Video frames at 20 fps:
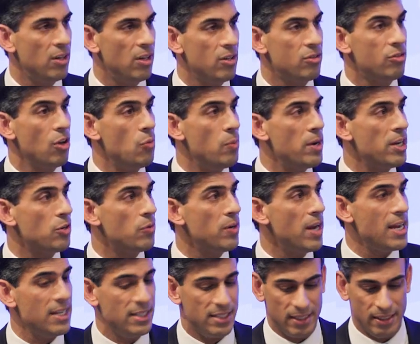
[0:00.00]
So we
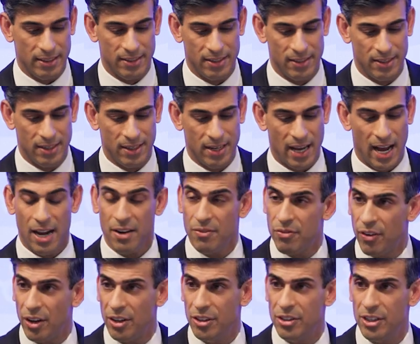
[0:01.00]
created and
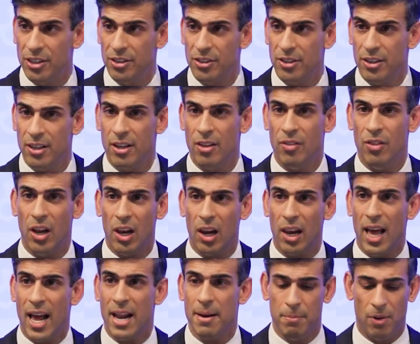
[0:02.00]
funded the
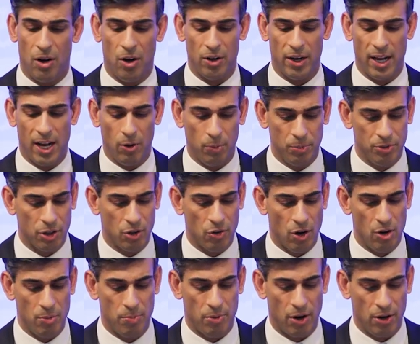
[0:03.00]
landmark Help to
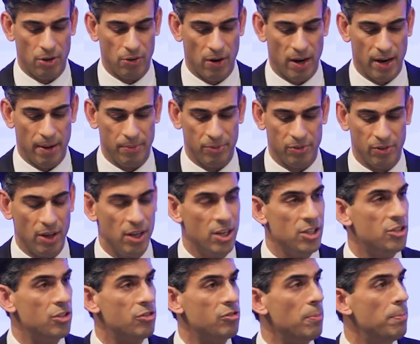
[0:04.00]
Grow programmes
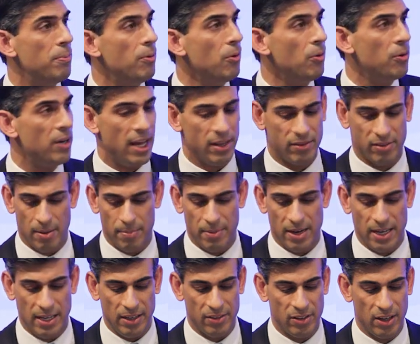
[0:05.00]
to support
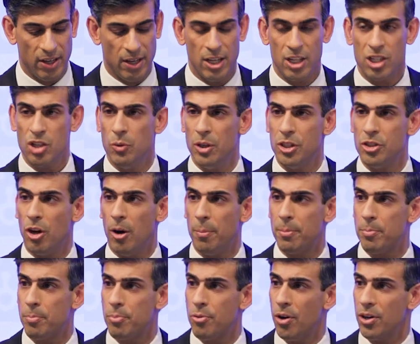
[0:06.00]
SMEs to
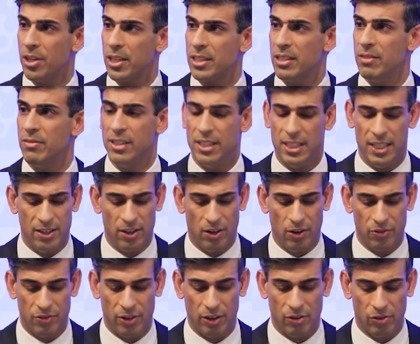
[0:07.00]
adopt
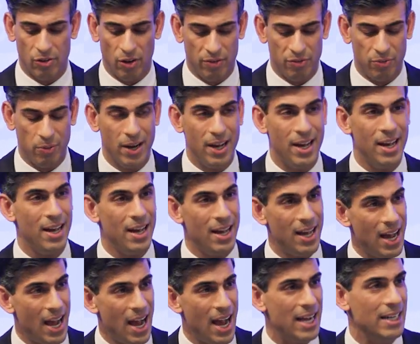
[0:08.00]
productivity-enhancing software
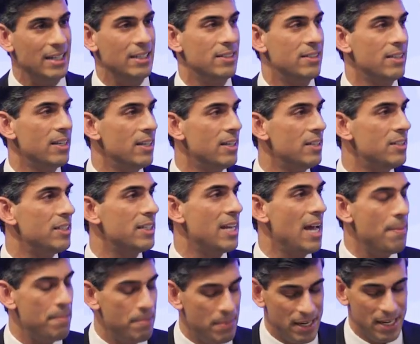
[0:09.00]
and to
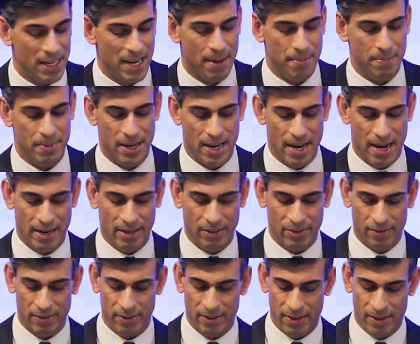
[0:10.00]
get mini
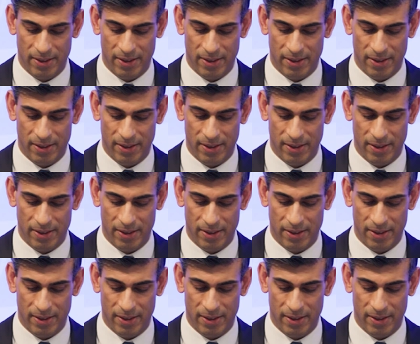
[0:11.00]
MBAs.